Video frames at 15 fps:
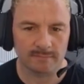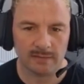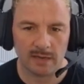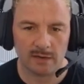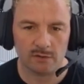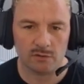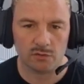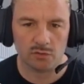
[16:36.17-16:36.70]

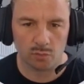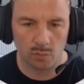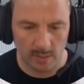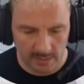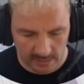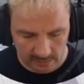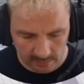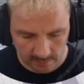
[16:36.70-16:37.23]

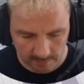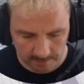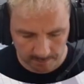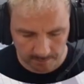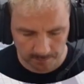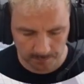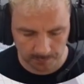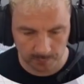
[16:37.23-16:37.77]
120.
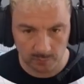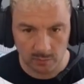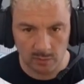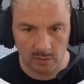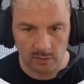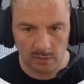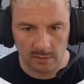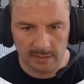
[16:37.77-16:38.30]

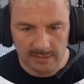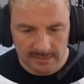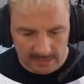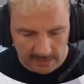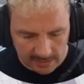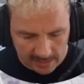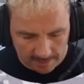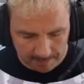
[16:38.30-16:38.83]
Let's
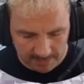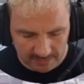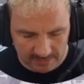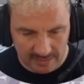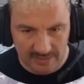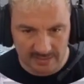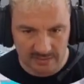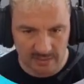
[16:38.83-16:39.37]
see how big
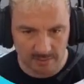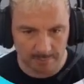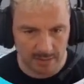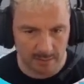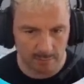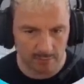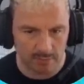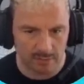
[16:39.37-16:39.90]
that is
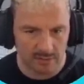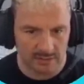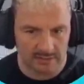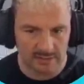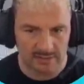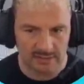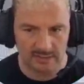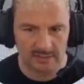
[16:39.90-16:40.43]
compared with the
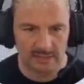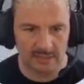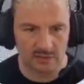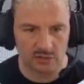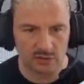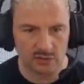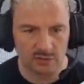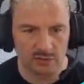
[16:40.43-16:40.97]
existing
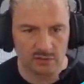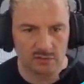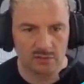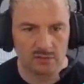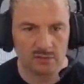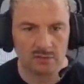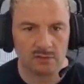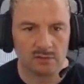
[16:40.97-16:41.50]

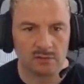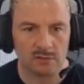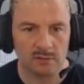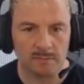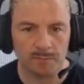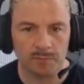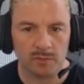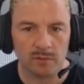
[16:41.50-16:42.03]
stations.
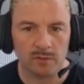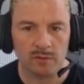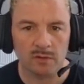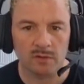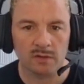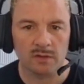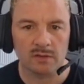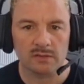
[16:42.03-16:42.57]

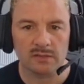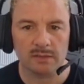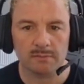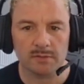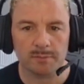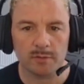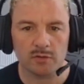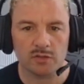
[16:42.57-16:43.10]
See, I'm
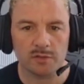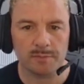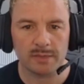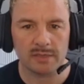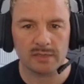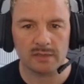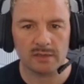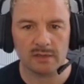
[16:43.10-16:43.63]
supposed to
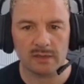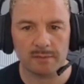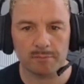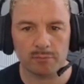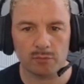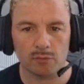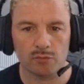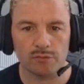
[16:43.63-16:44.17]
be
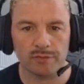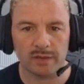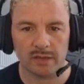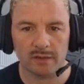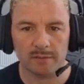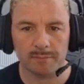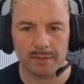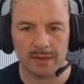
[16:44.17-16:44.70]

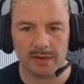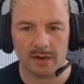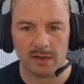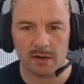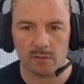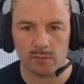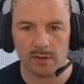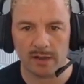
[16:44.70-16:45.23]
improving, but I
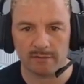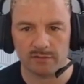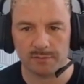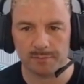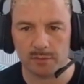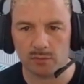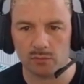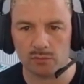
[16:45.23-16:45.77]
don't want to have to
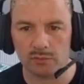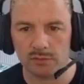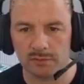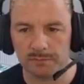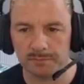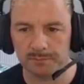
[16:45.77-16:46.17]
build,